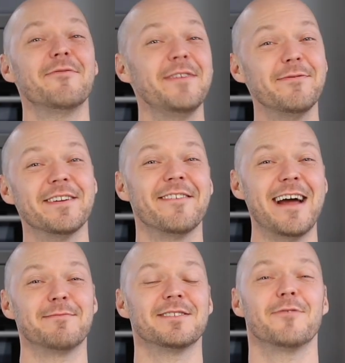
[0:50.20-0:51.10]
50
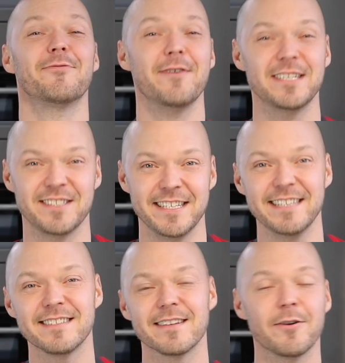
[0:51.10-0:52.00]
grams of fresh
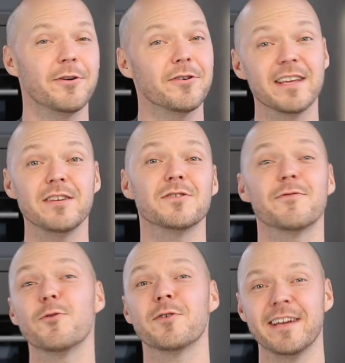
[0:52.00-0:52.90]
yeast, or you can use
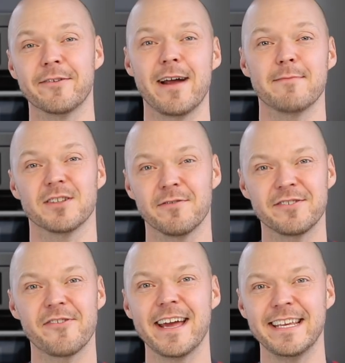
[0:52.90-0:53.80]
14 grams of dry